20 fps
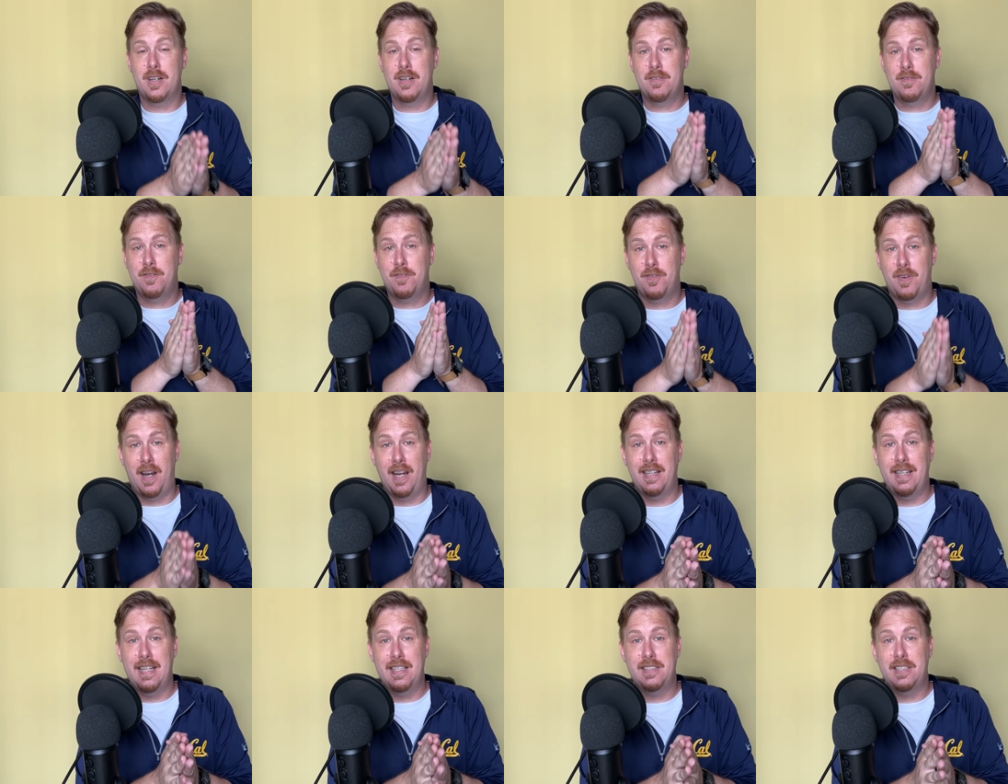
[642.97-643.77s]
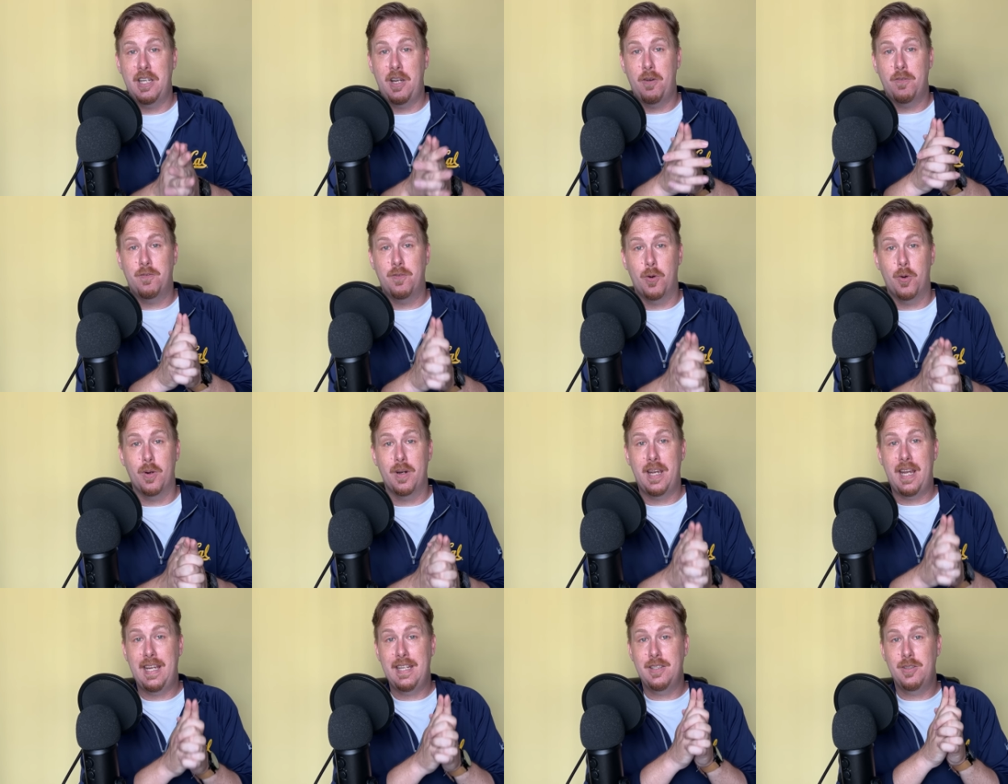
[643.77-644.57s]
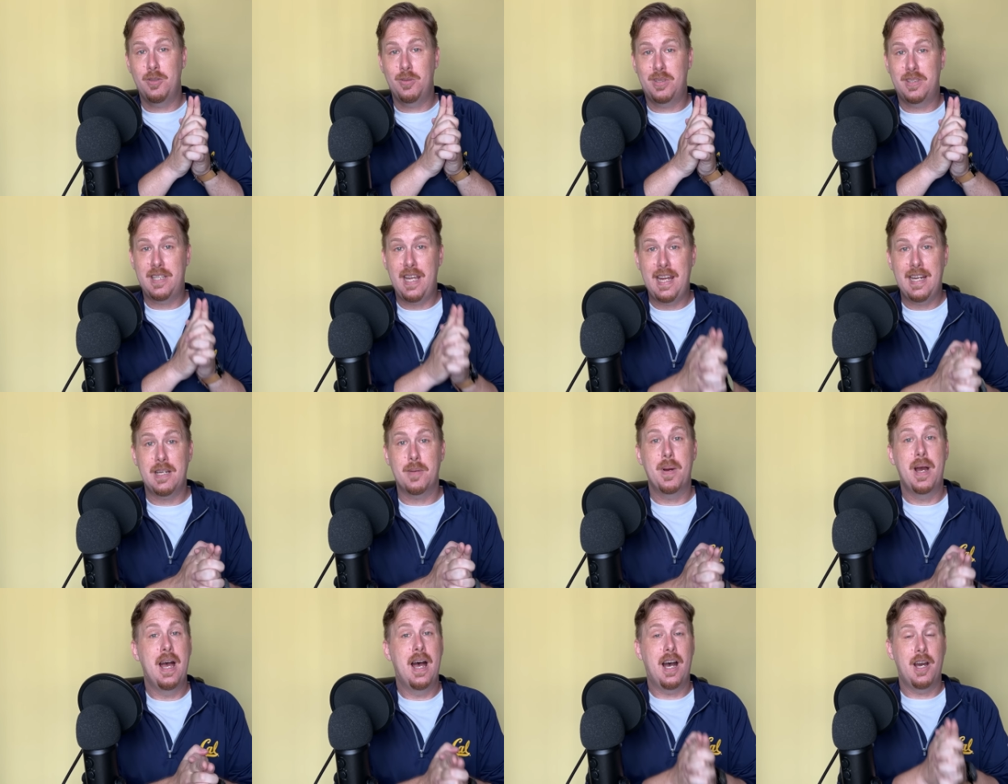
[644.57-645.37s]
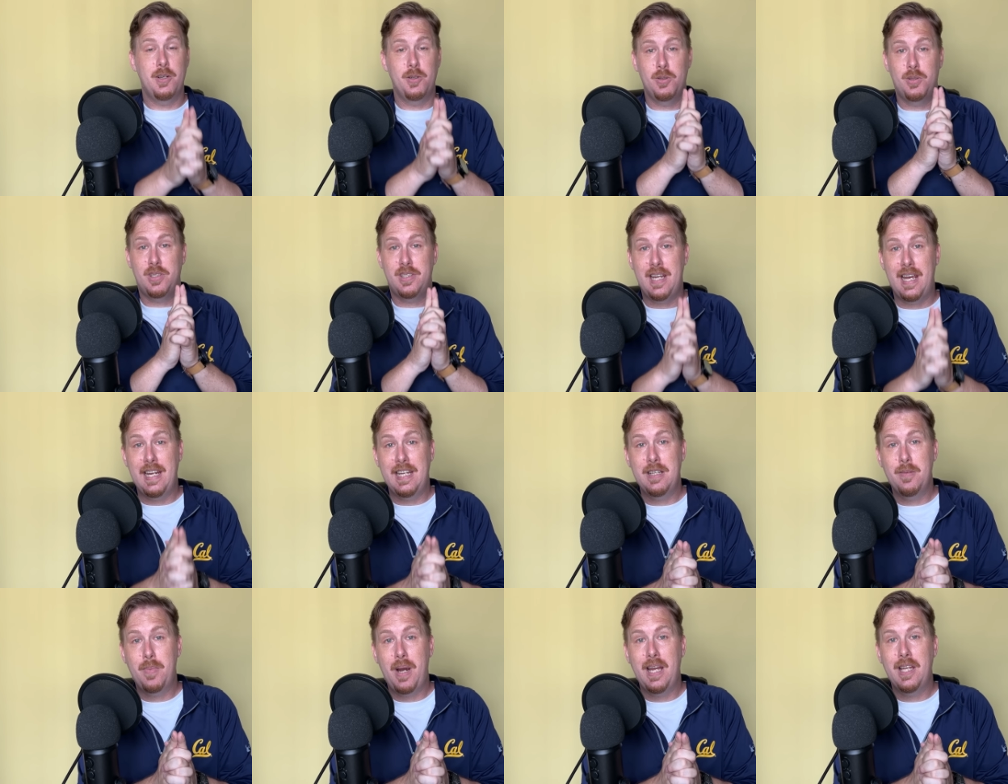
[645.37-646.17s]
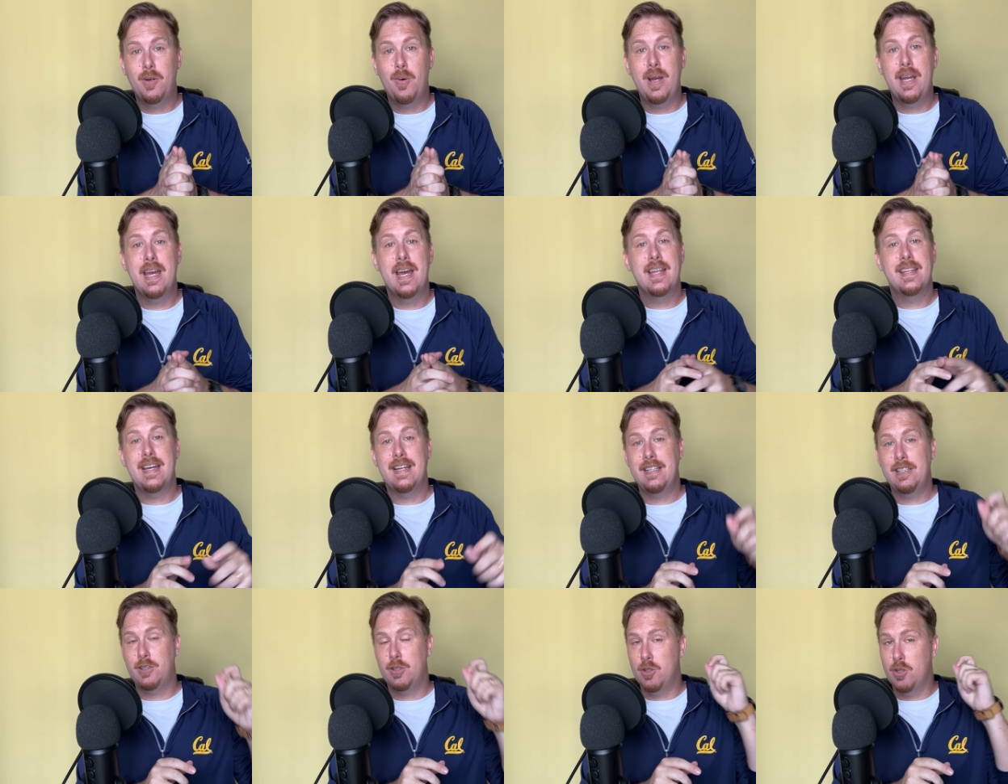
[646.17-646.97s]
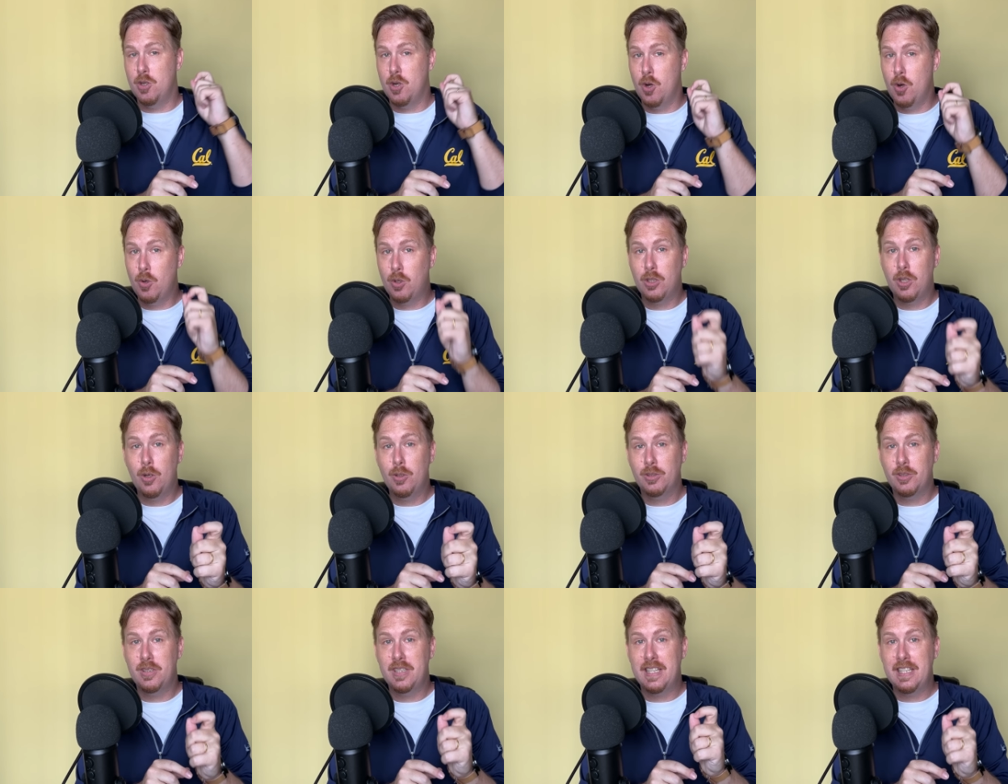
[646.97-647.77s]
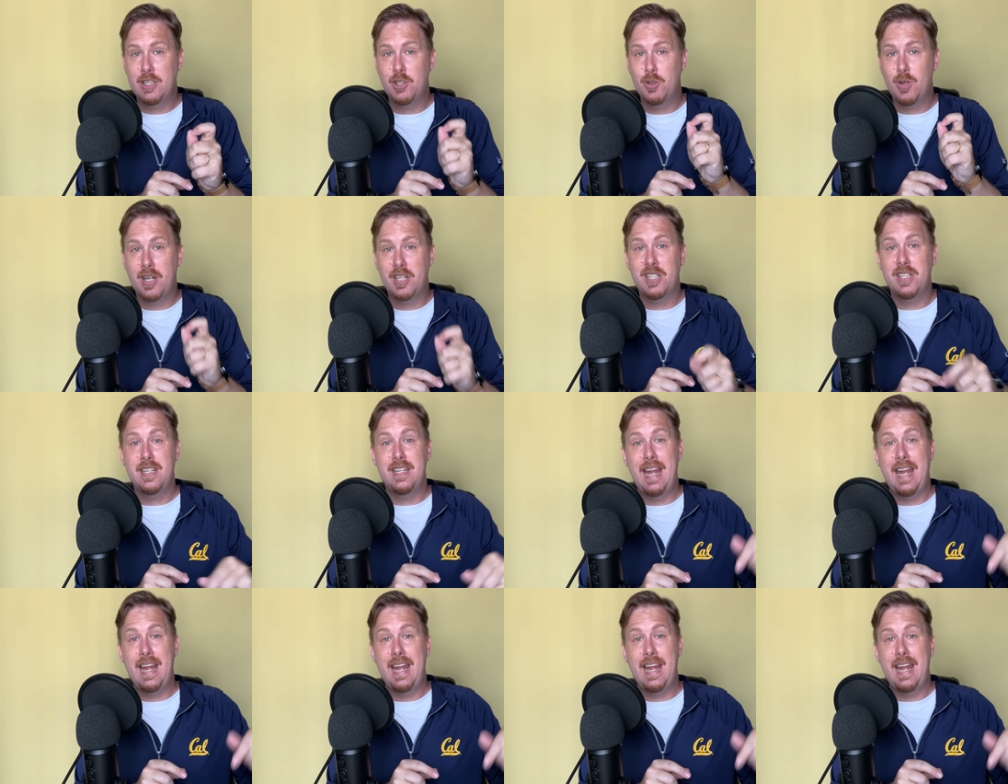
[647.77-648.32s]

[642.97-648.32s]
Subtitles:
of financing for a new stadium. A new stadium, by the way, that is no closer to construction